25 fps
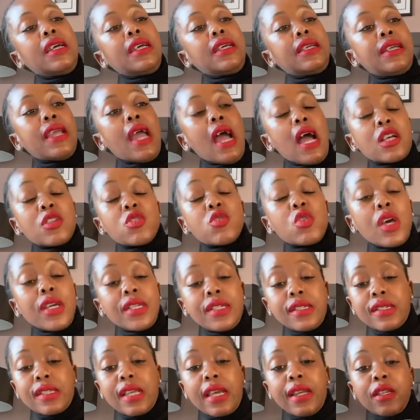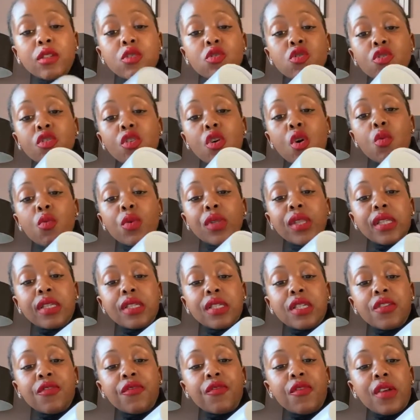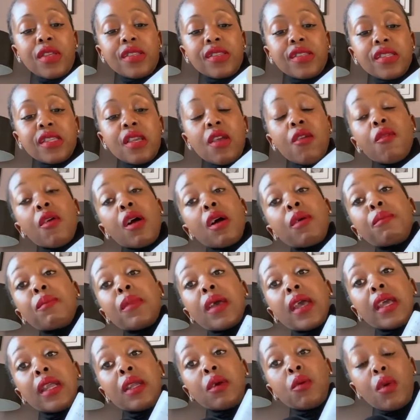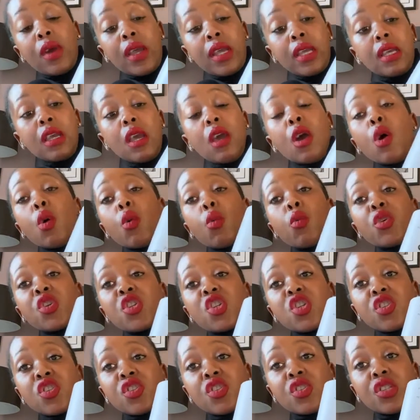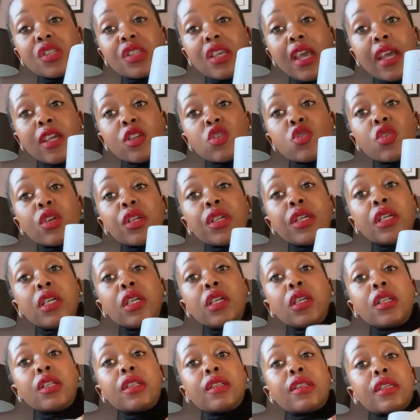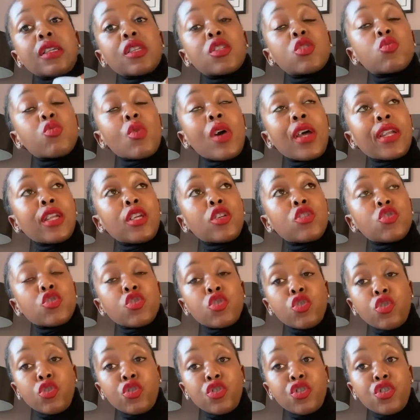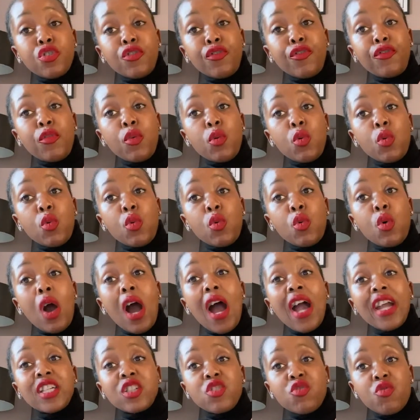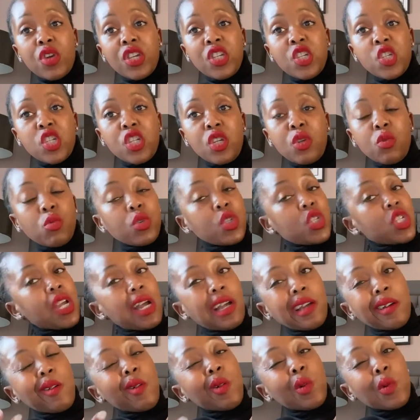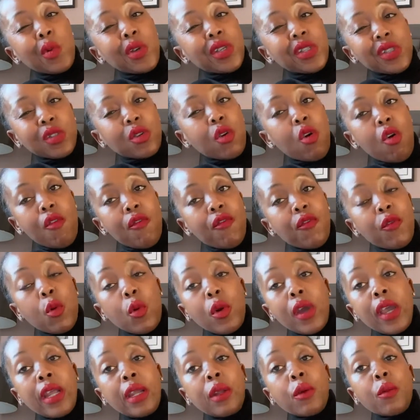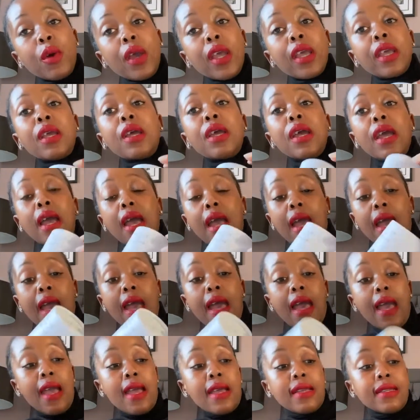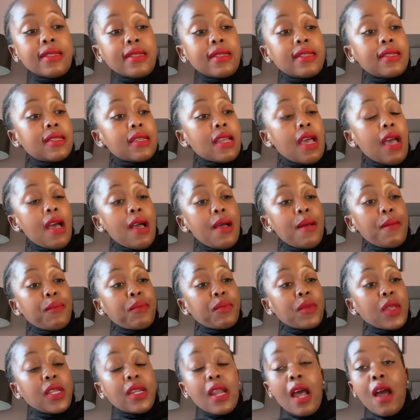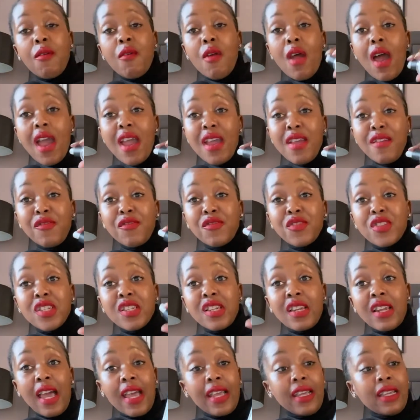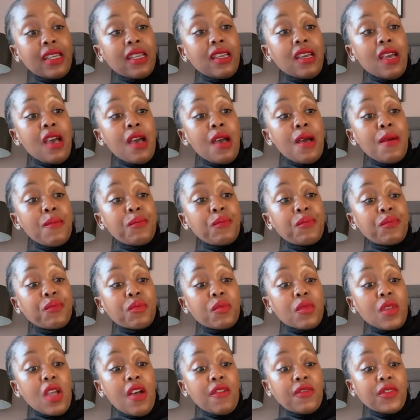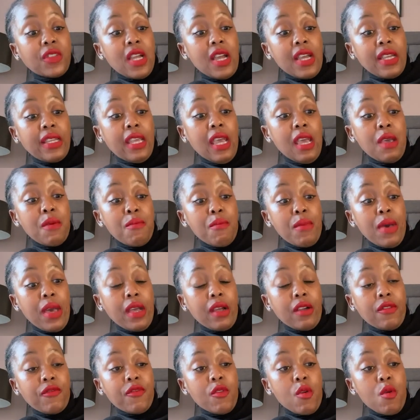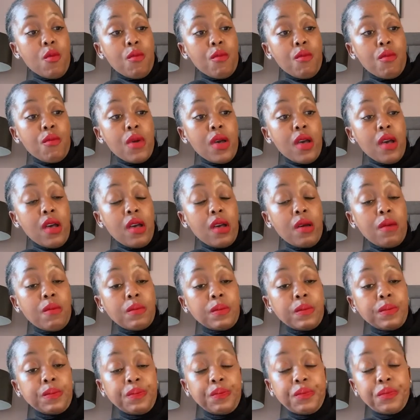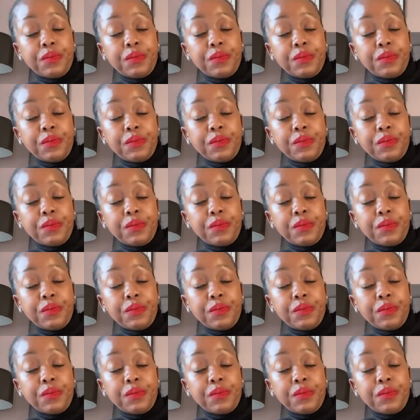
yeah so i decided to go with the different serum anyway which is actually this one is good for hydration which i always go for anyway and it arrived like um after i came back from um